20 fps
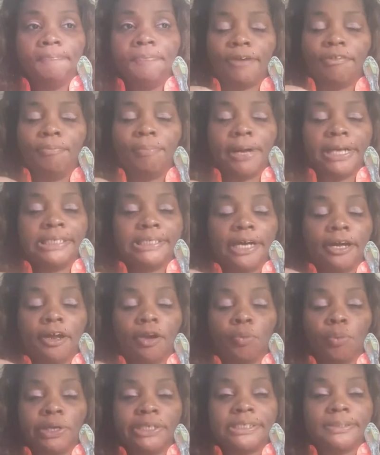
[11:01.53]
Everybody's not
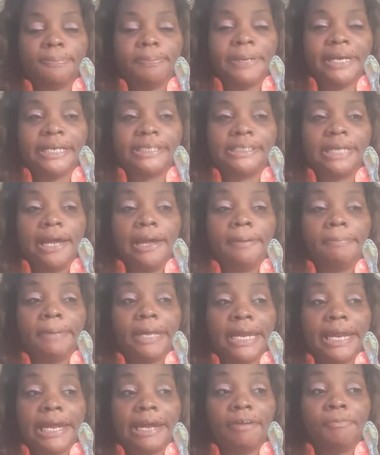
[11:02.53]
going to rest in peace,
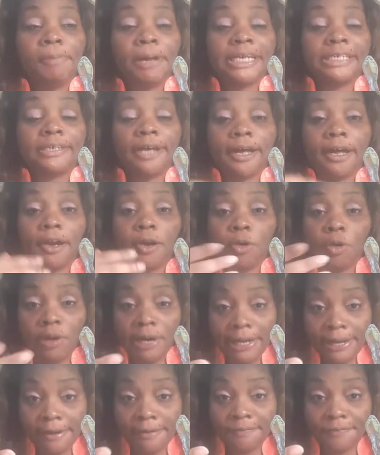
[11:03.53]
meaning everybody's not going to go
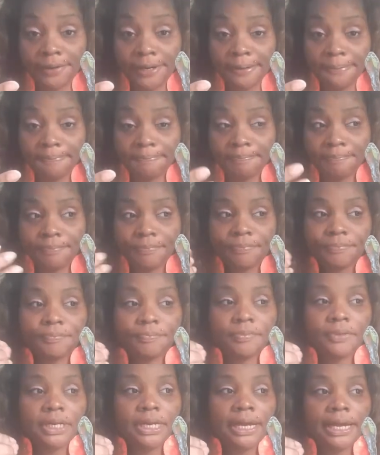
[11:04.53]
to heaven.
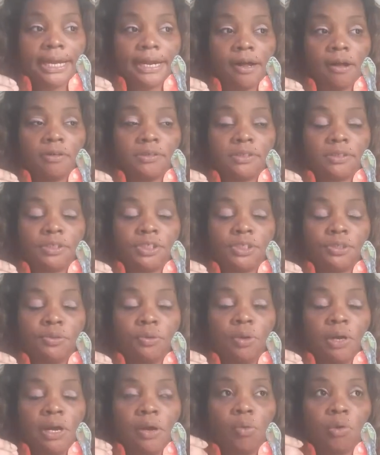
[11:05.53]
And also,
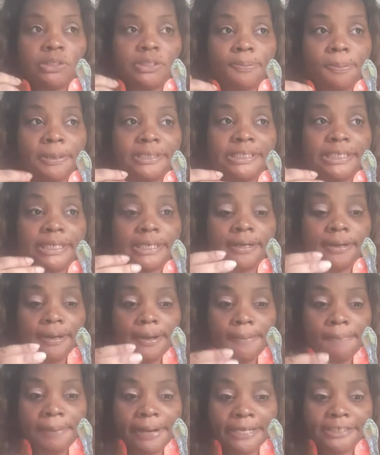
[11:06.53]
too, once a person
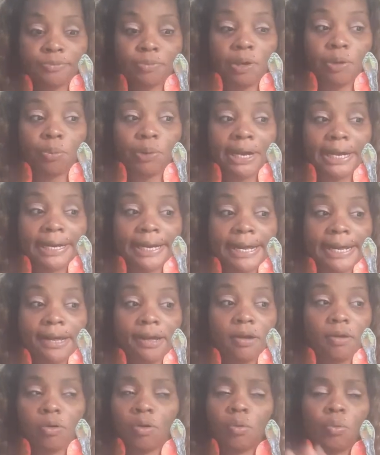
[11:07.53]
passes away right
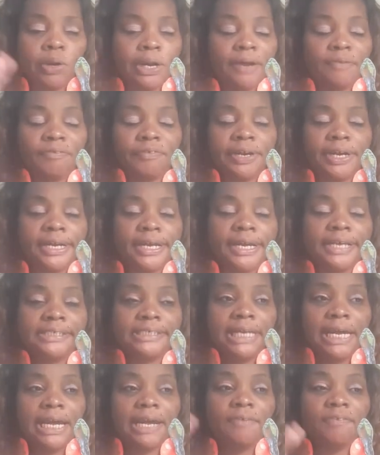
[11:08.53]
now or whenever it is,
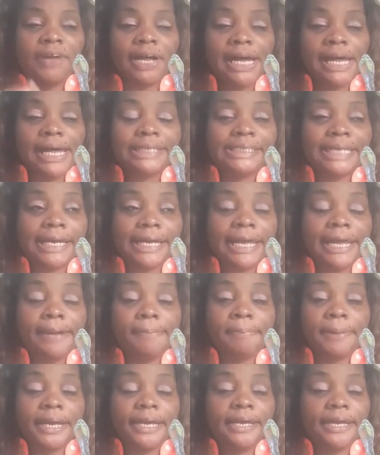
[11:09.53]
if God has not
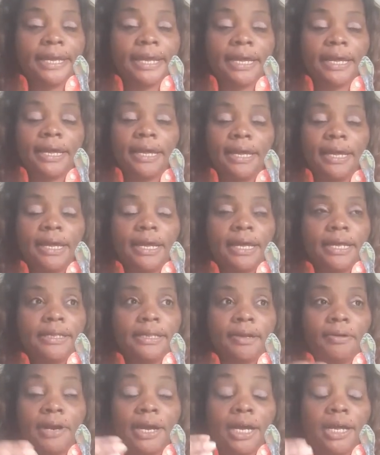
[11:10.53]
came back yet,
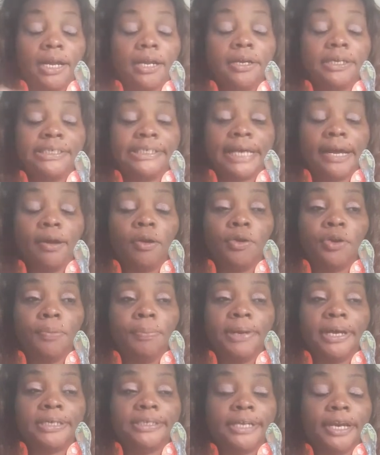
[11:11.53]
they're not going to look down on you
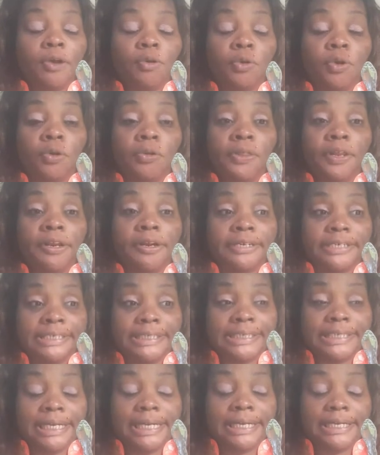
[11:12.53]
because they don't know that they're
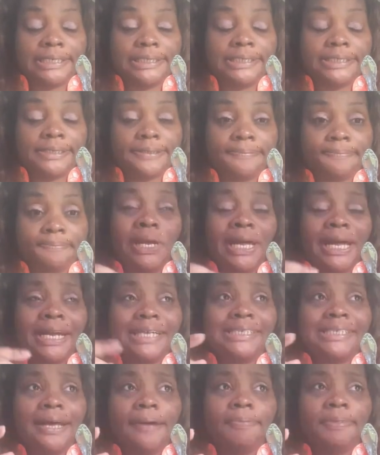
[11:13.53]
deceased. You got to
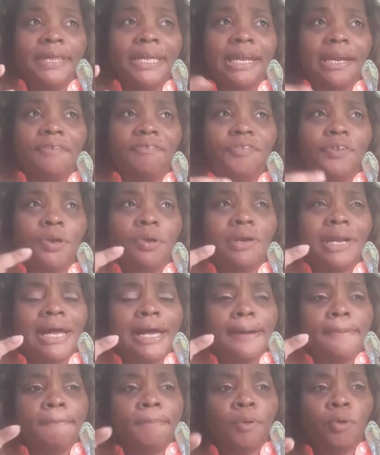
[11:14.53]
stop thinking, if you're
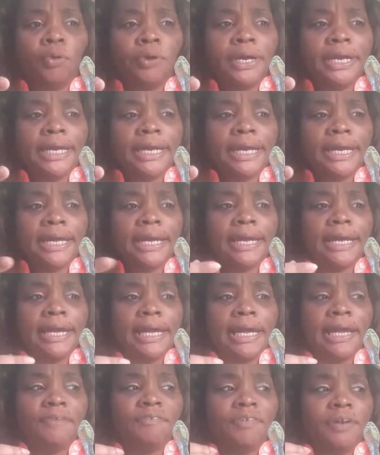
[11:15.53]
not born again,
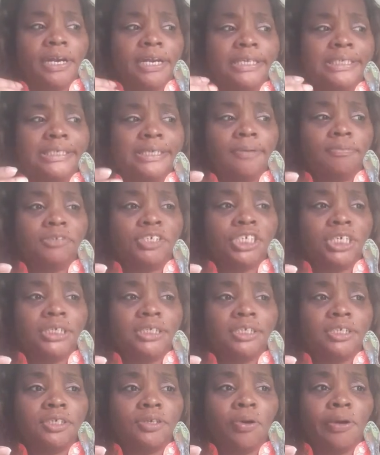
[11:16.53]
if you didn't accept
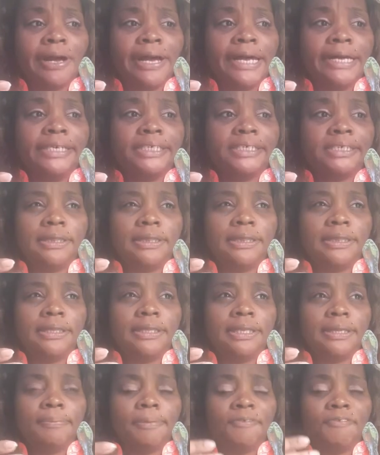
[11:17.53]
Jesus Christ
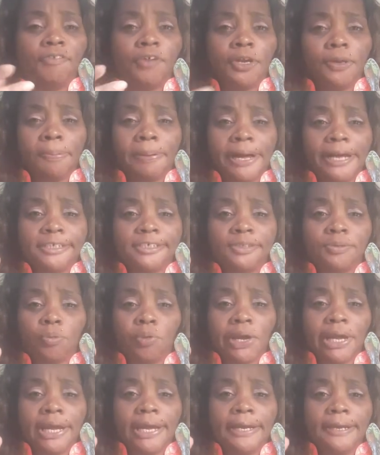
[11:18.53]
before you passed
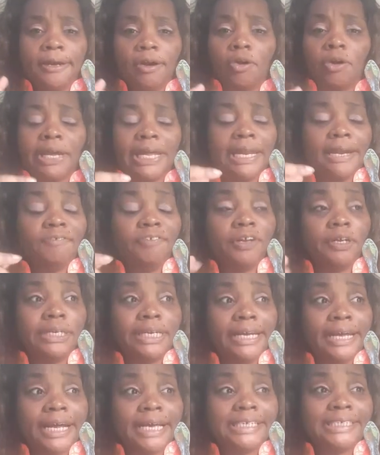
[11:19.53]
away, or even if you
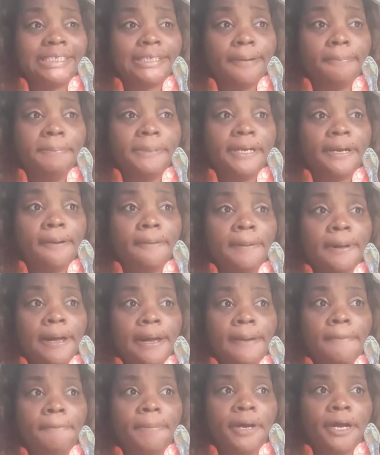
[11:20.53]
did accept him,
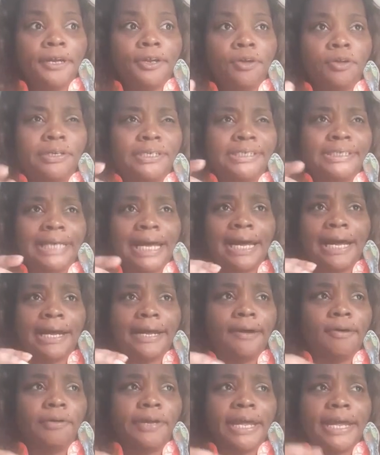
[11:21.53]
but you
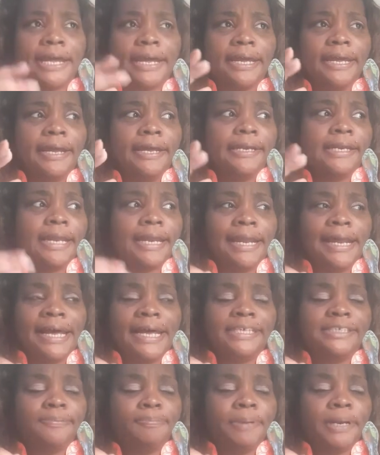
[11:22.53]
decide, okay, the
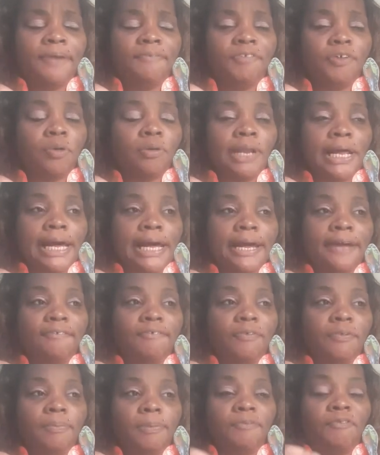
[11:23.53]
last bit of your life
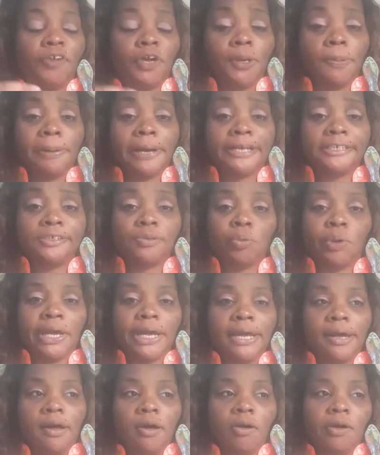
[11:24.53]
before you pass
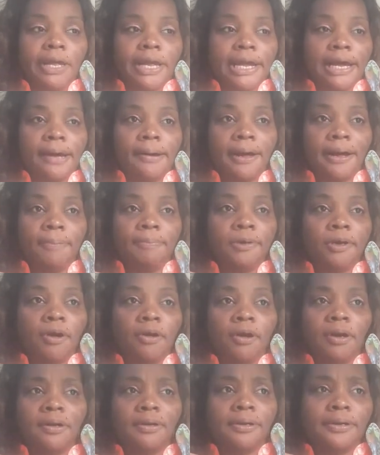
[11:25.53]
away, okay, I'm
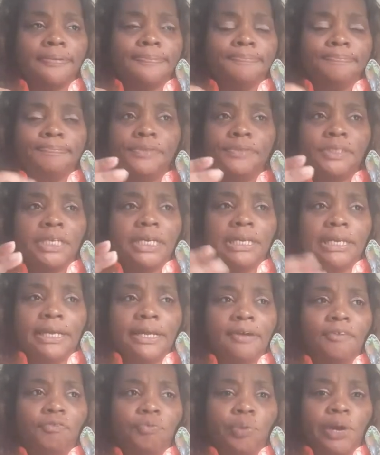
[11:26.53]
going to
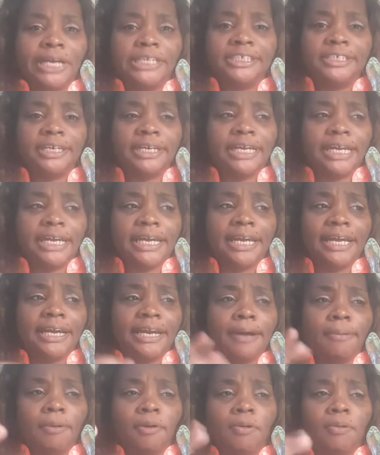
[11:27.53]
live ratchet again,
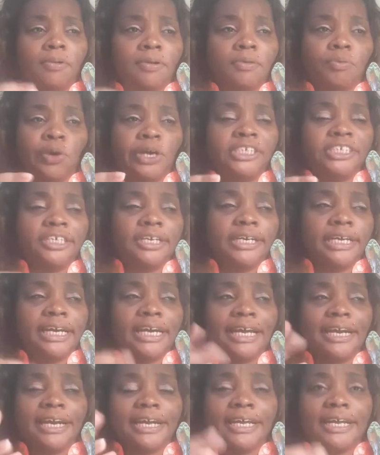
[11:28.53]
I'm going to wretched
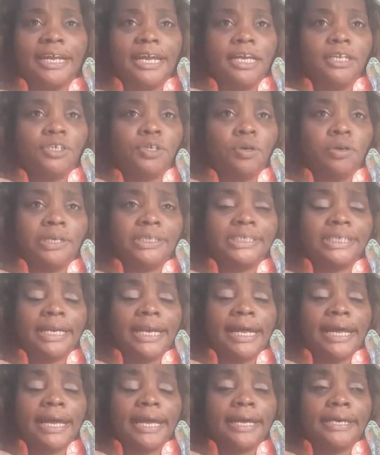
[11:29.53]
again and do this
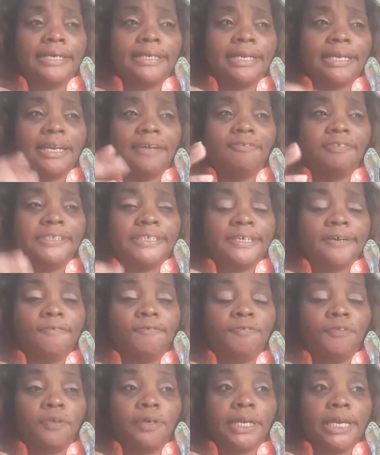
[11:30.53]
and that, live
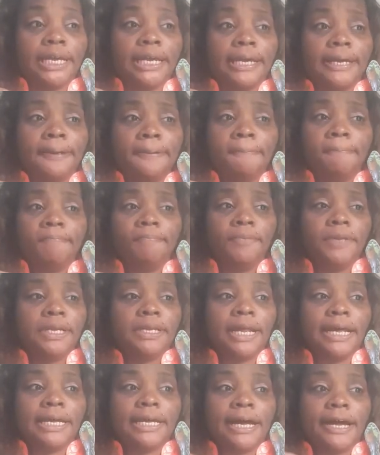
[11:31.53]
sinfully.
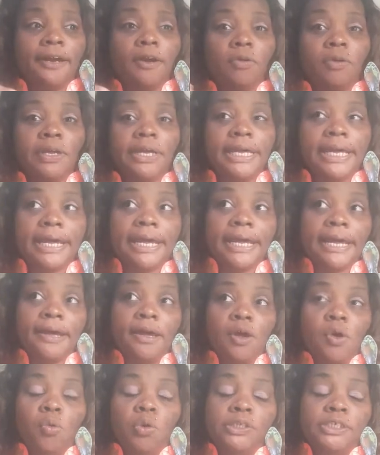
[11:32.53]
Like, God don't look at
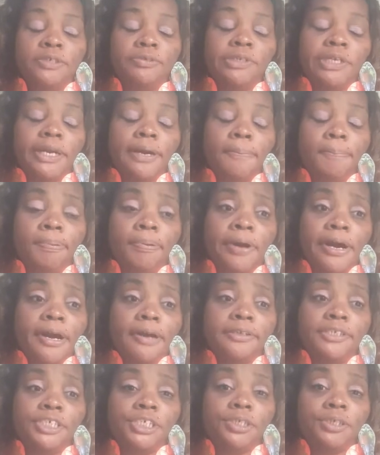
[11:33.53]
what you did
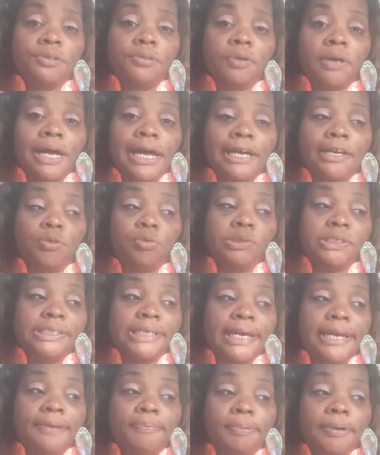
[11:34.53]
prior to, how you were
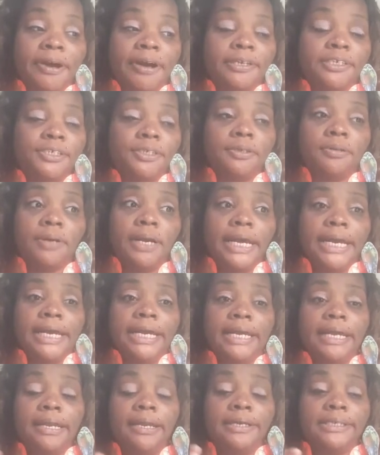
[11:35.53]
saved prior to.
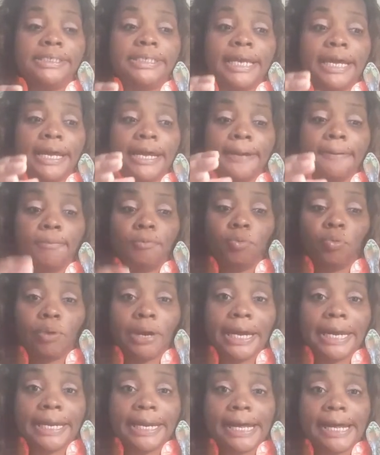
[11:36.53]
He looks at
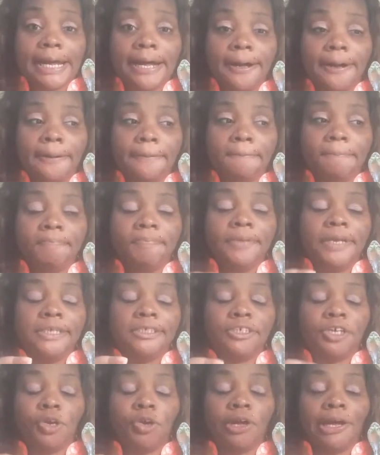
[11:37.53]
right now.
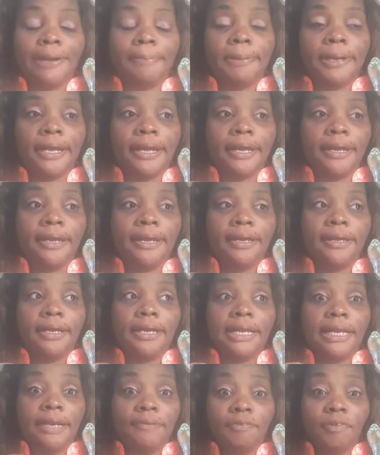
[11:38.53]
So you got to be
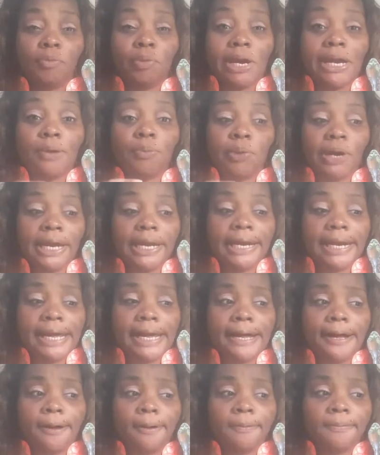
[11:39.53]
living right
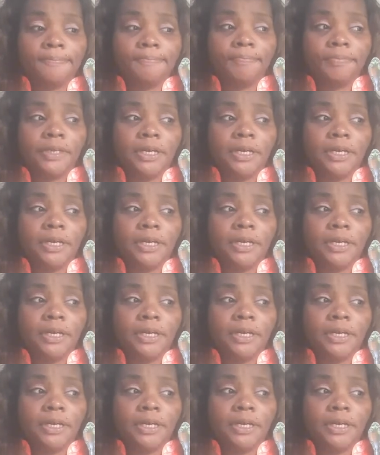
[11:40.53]
now.